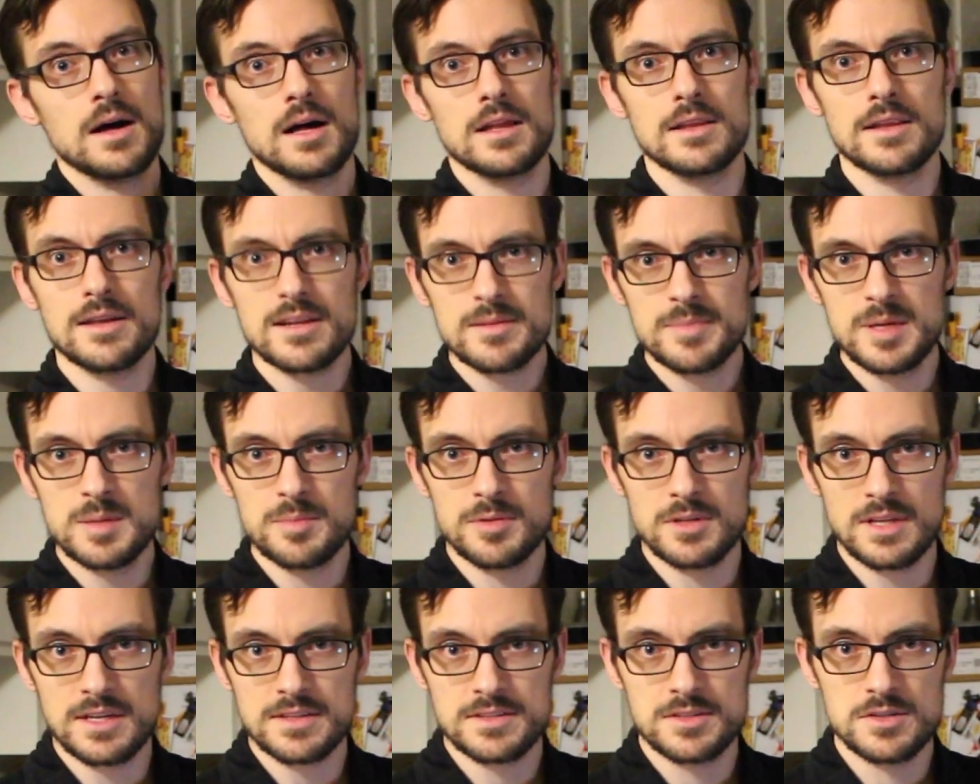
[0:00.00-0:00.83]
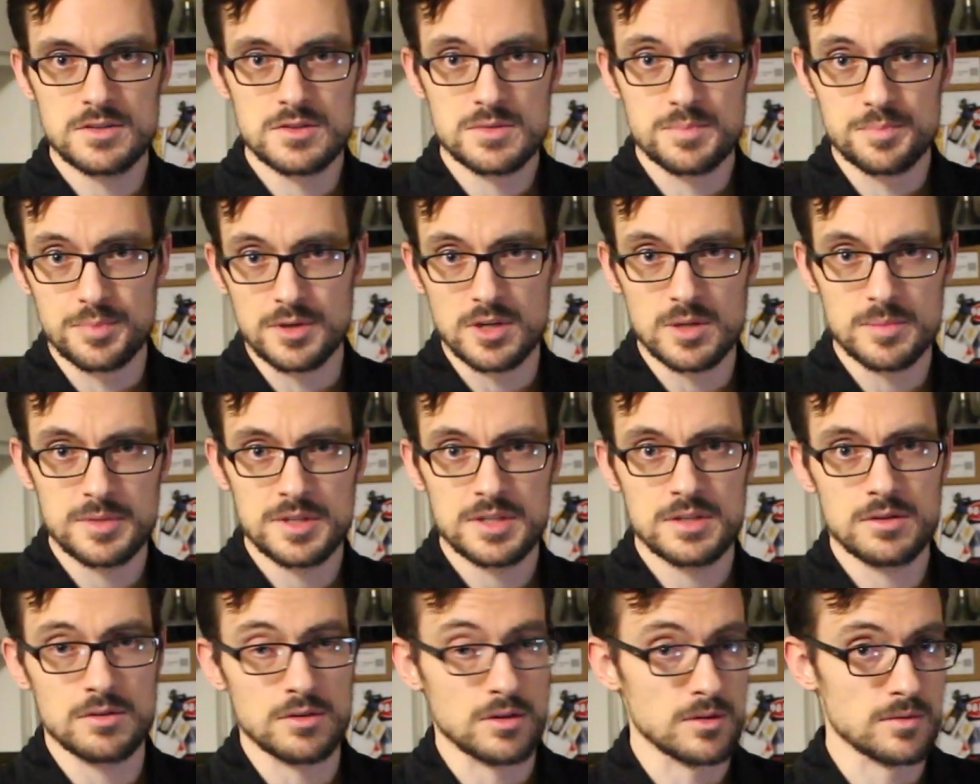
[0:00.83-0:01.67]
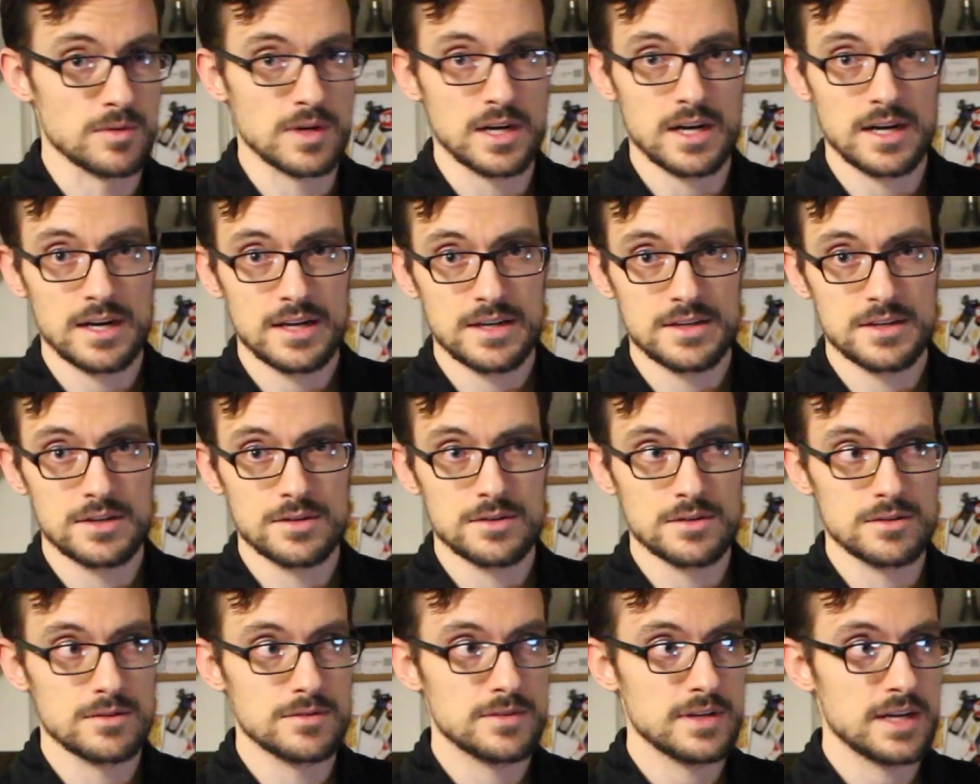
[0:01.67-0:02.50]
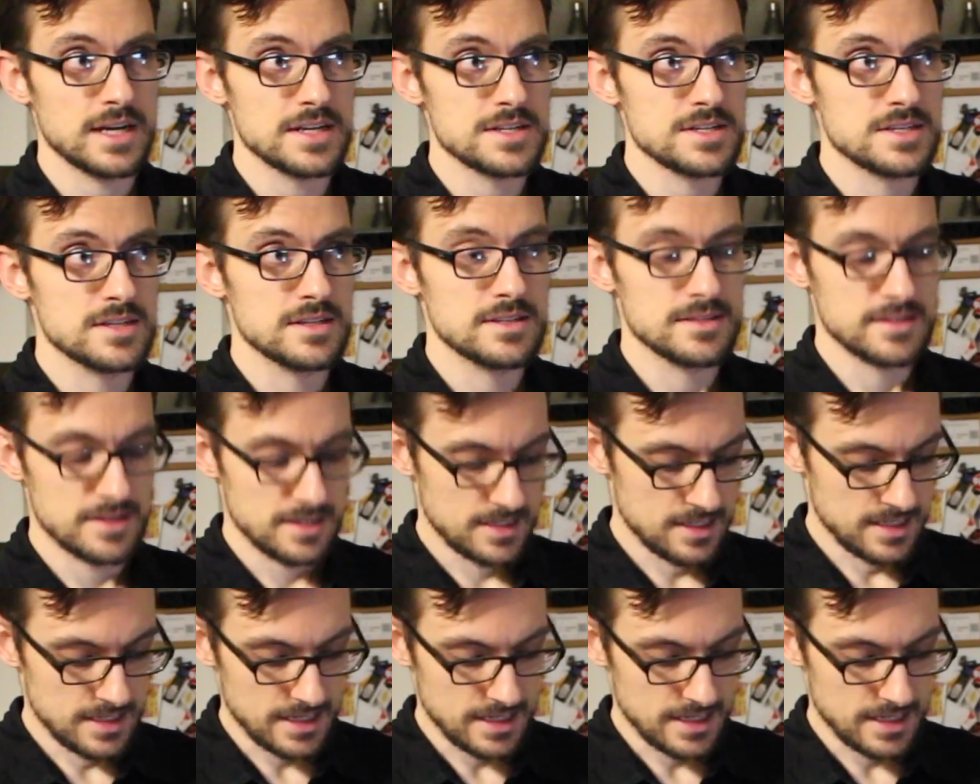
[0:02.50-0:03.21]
A lot of people like to use bourbon or rye in an Old Fashioned.